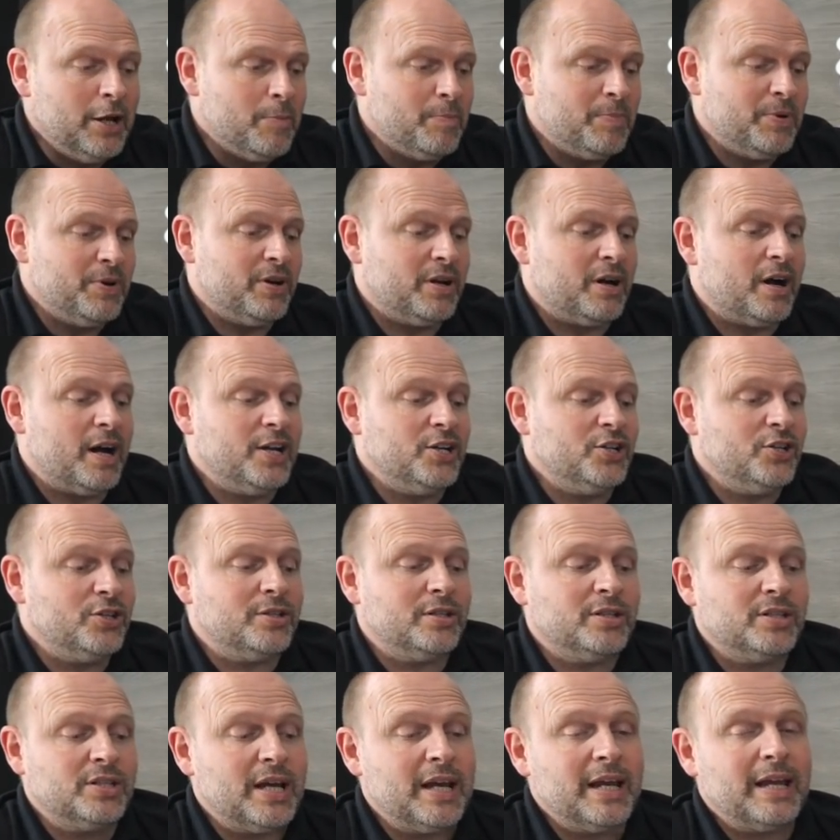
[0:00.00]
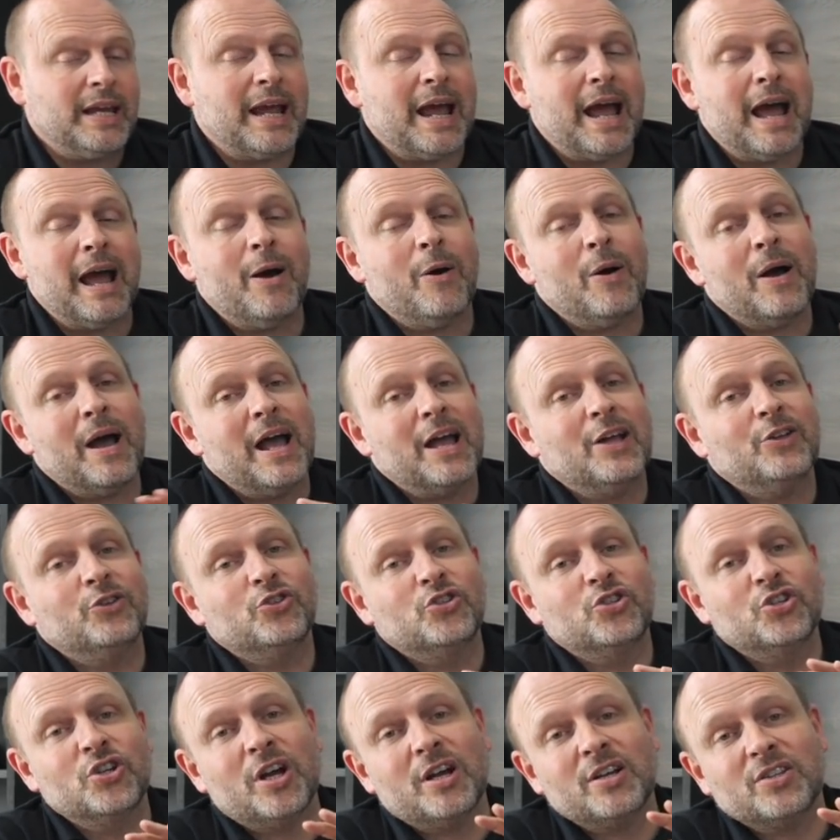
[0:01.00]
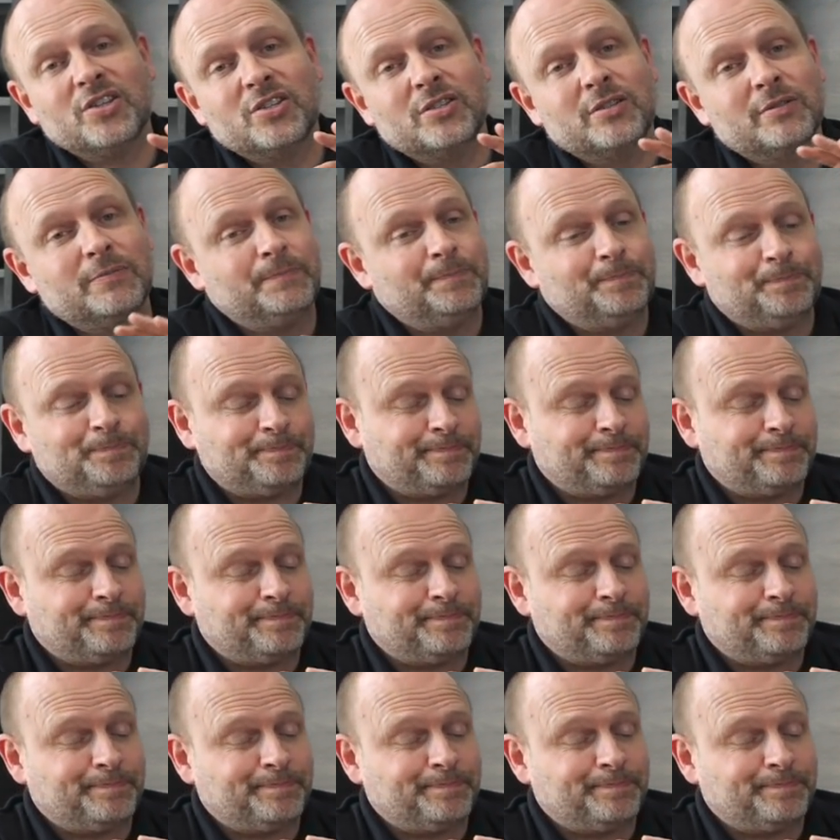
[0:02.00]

but I used to take it out and just